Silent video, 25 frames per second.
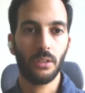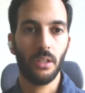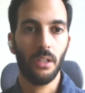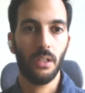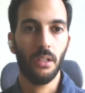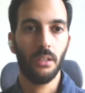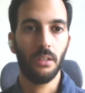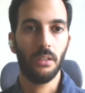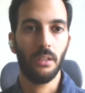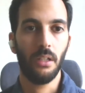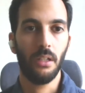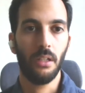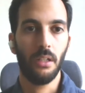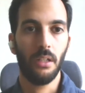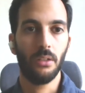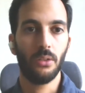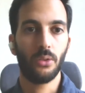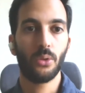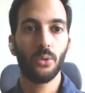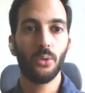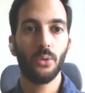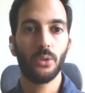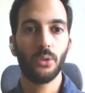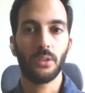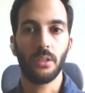and
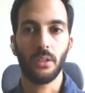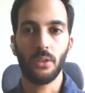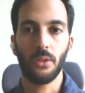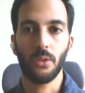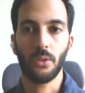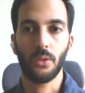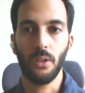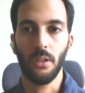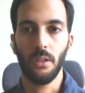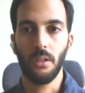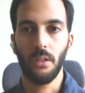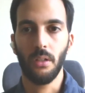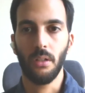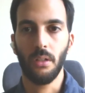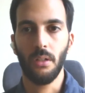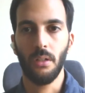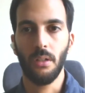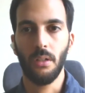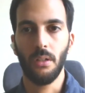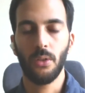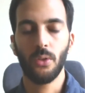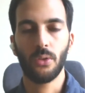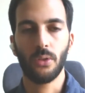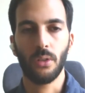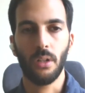tools that you can
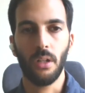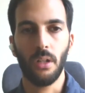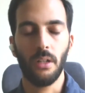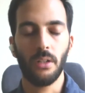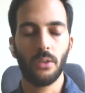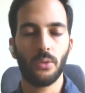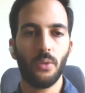utilize.